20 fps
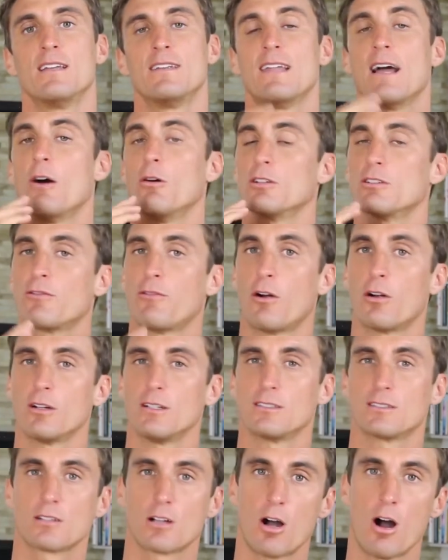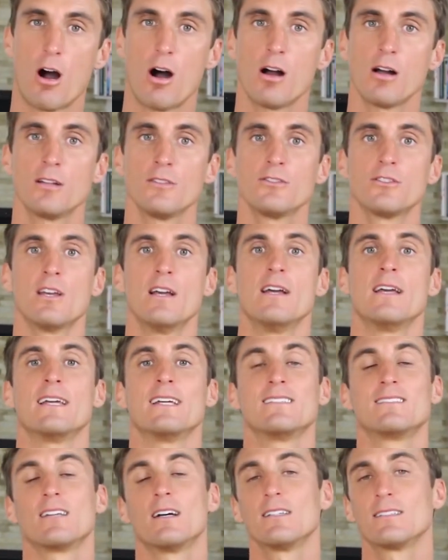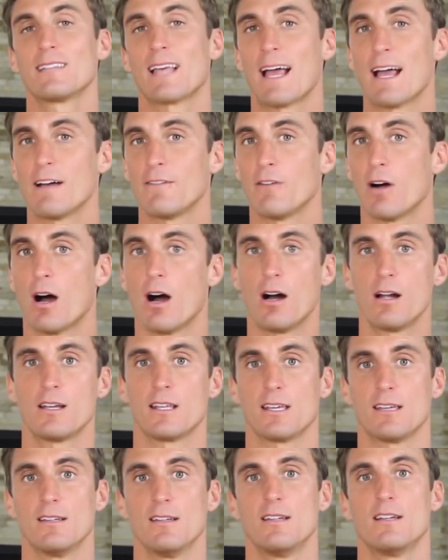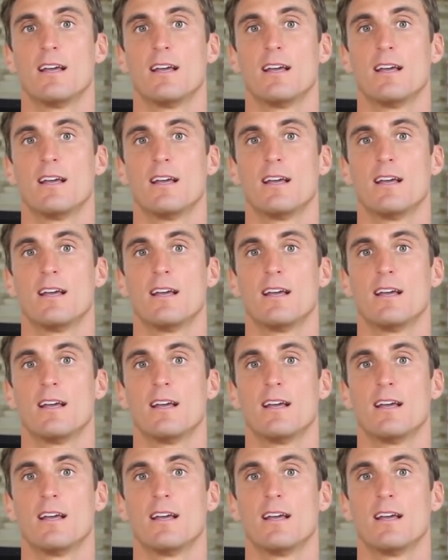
Now, as far as cons, it does have honey.